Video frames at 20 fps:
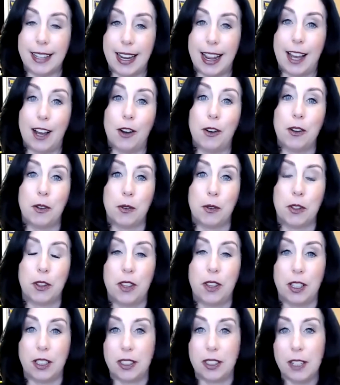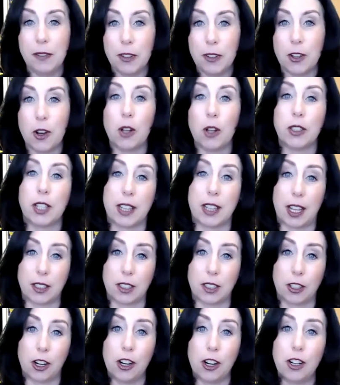Now, the difficulty
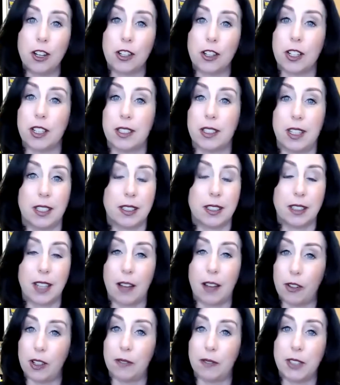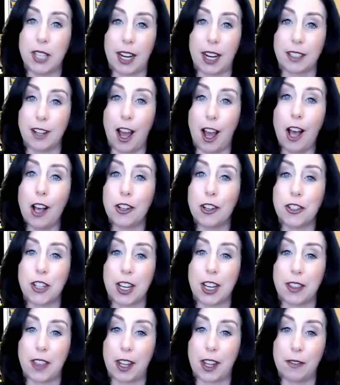that's occurred is this level of
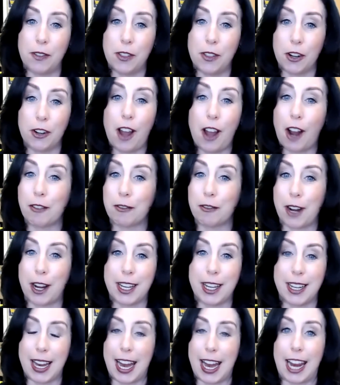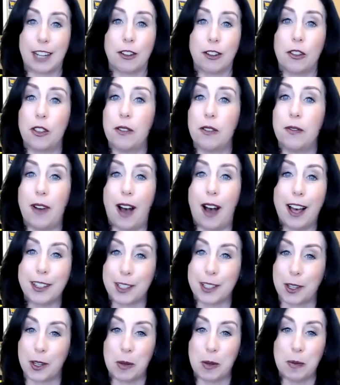technology that if they're not ready to handle the
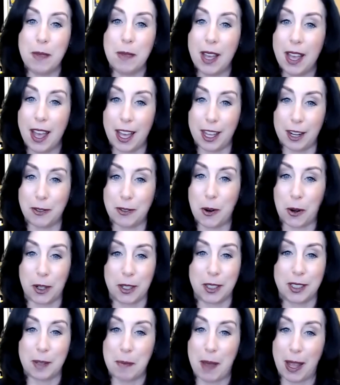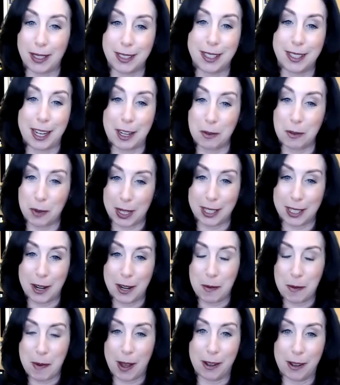volume, and of course at Penn State we
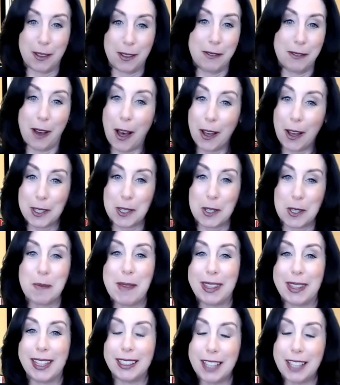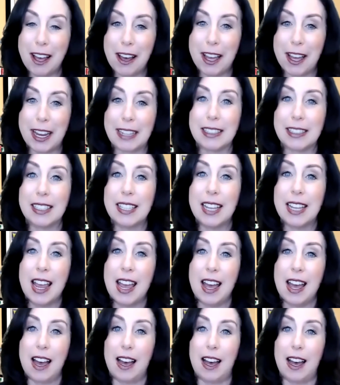know about the volume and the lines,
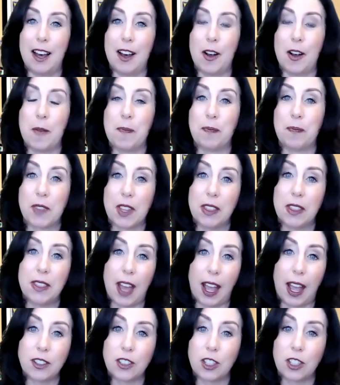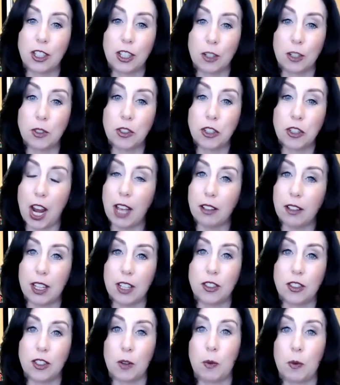um, that's a huge
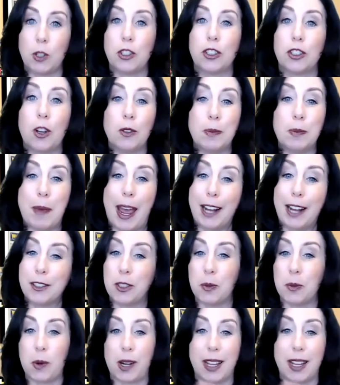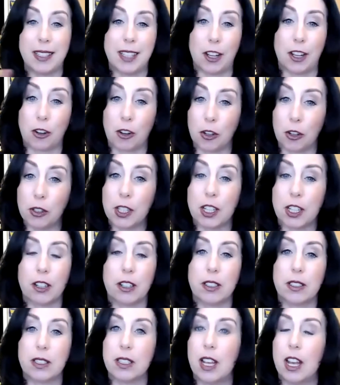challenge, which goes back to what I said
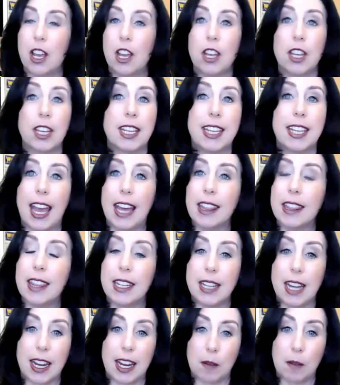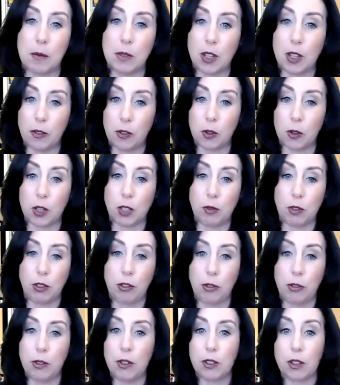earlier is get the names of who these
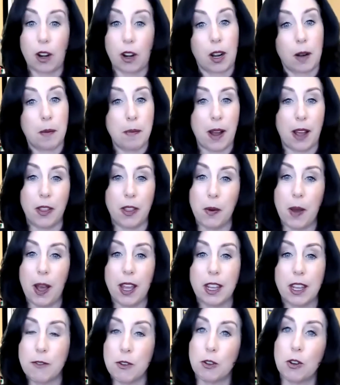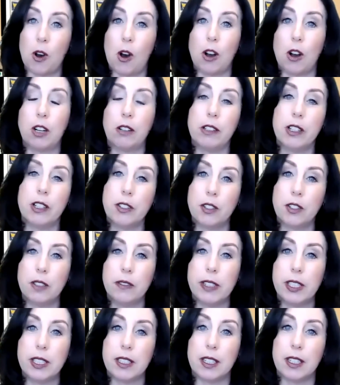recruiters are. By the way, if you call career
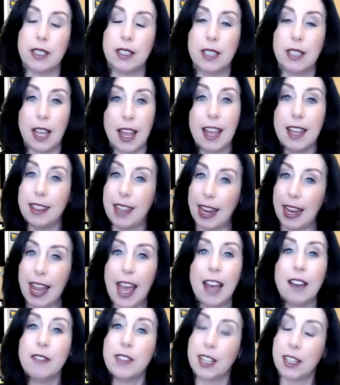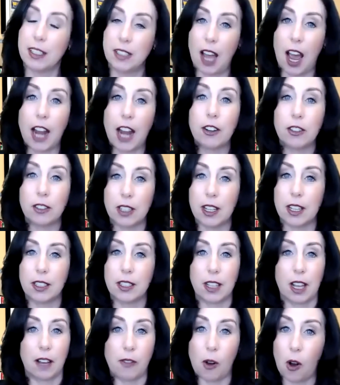services, they have the entire
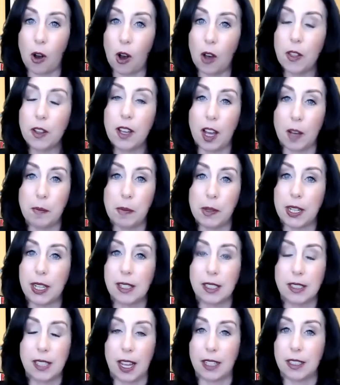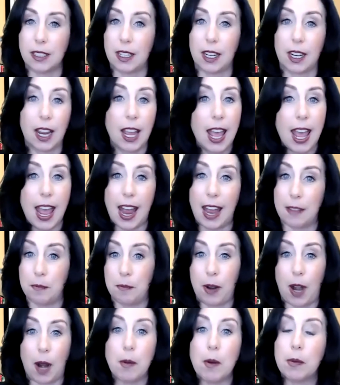list of all the companies attending
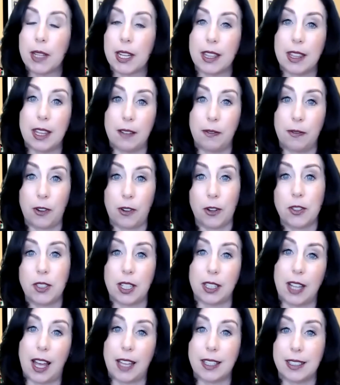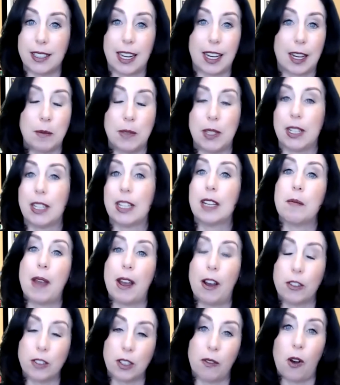and probably the first and last names and
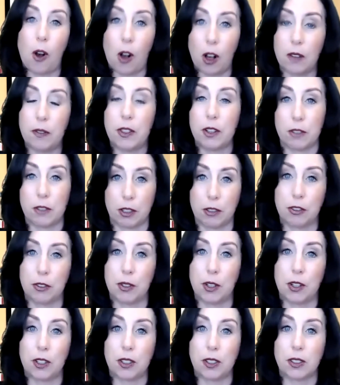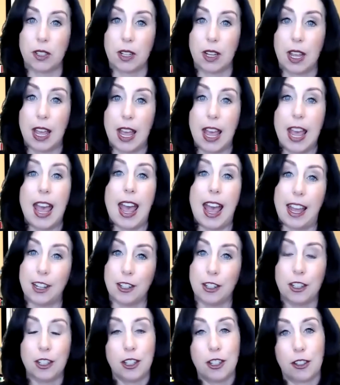emails of all of the recruiters
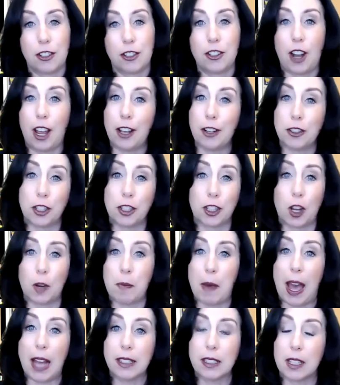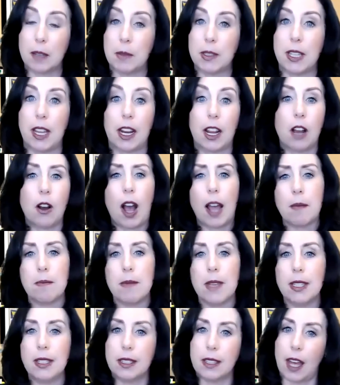and your child should go back to them saying, I
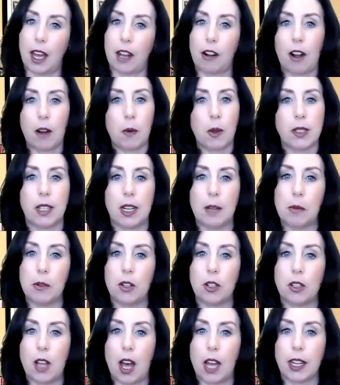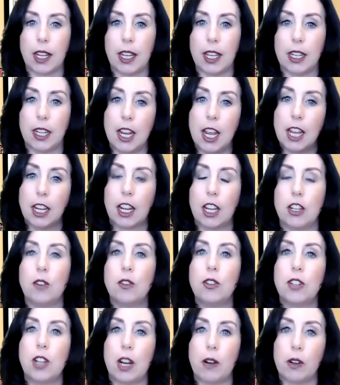missed that, or I wasn't able to log in. Can you
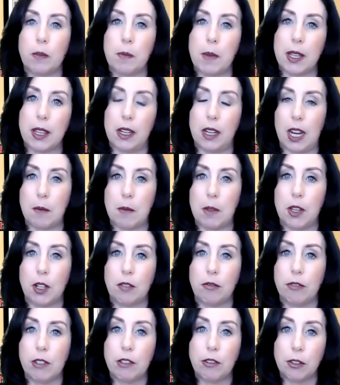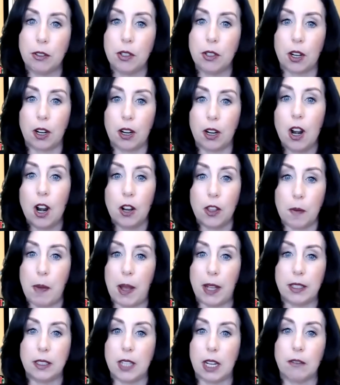share with me the name of the recruiter, the
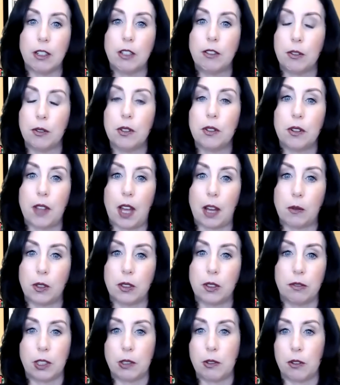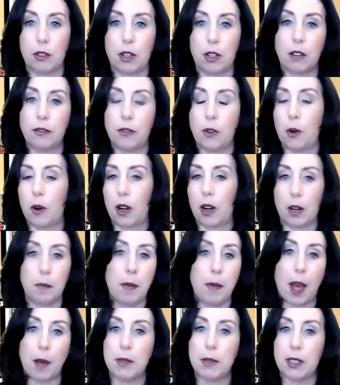Penn State recruiter that was recruiting
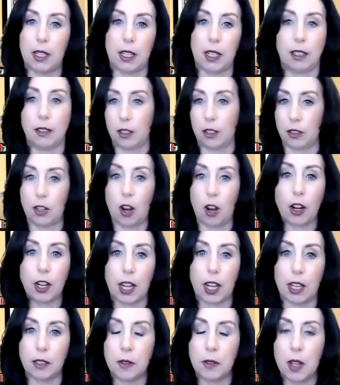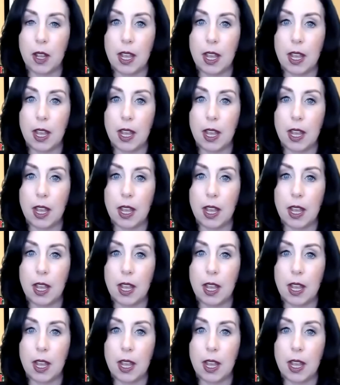for Pepsi or Target?